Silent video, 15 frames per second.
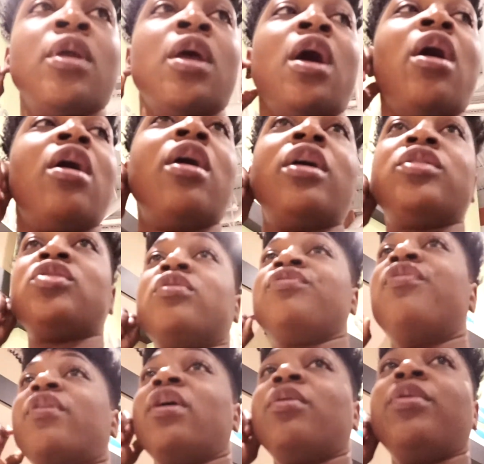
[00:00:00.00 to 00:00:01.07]
Alright, so
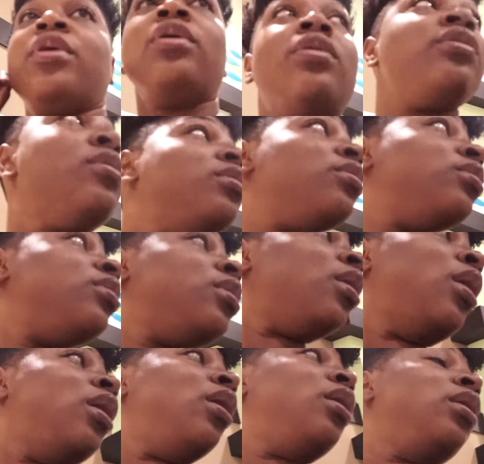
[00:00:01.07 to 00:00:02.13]
far, we.
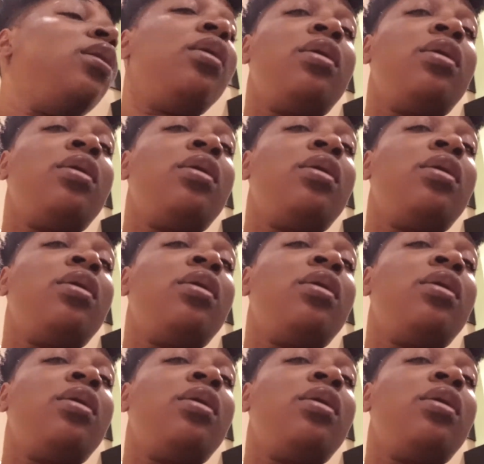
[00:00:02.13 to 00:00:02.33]
huh?